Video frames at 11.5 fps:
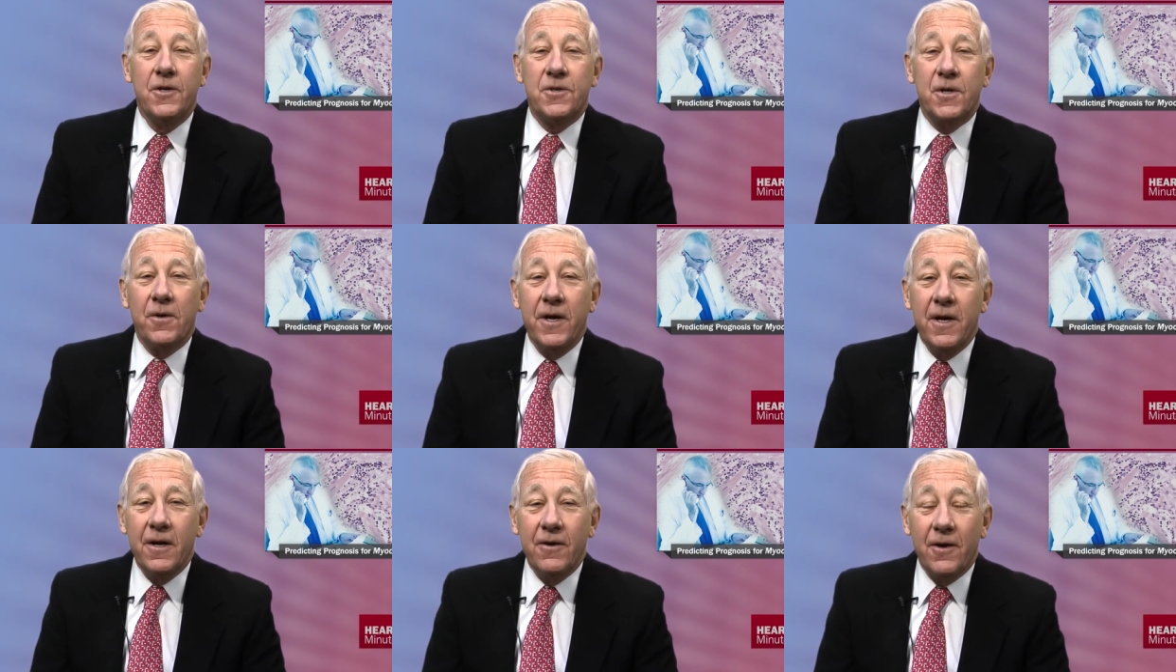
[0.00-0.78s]
So
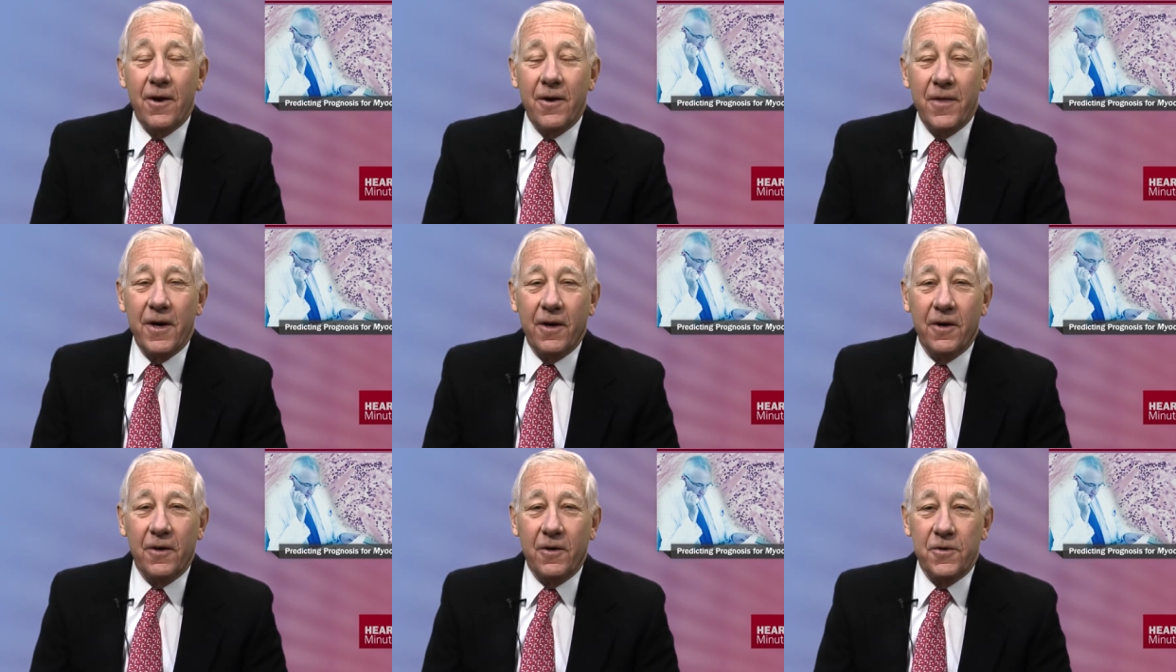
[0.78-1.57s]
here are their
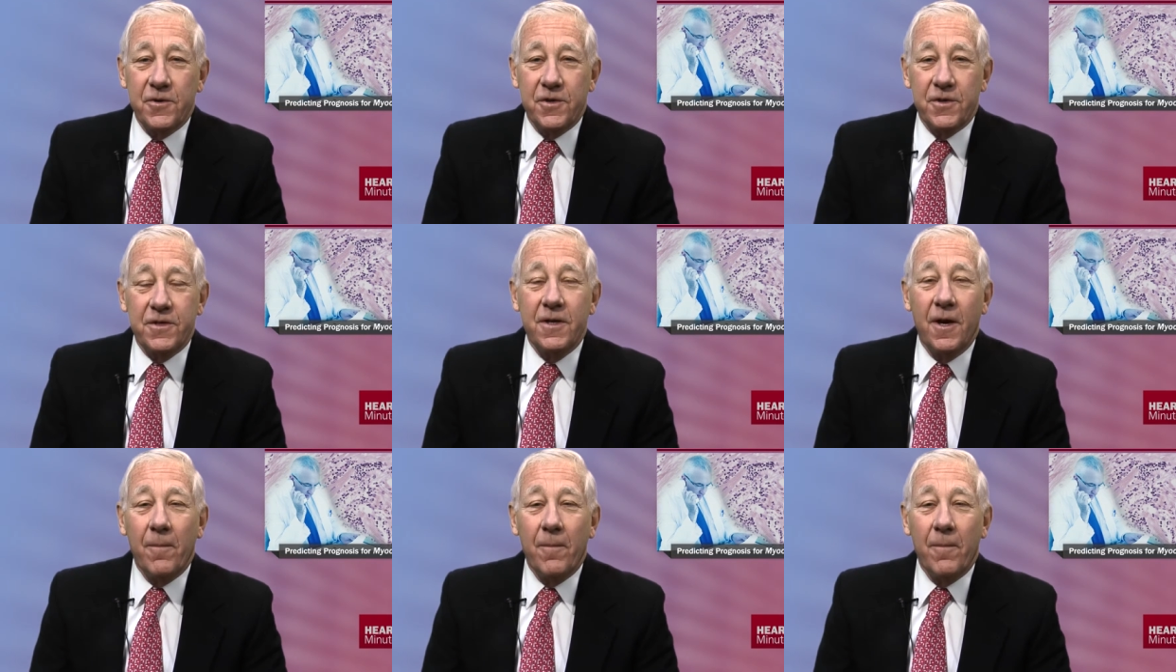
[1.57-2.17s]
conclusions.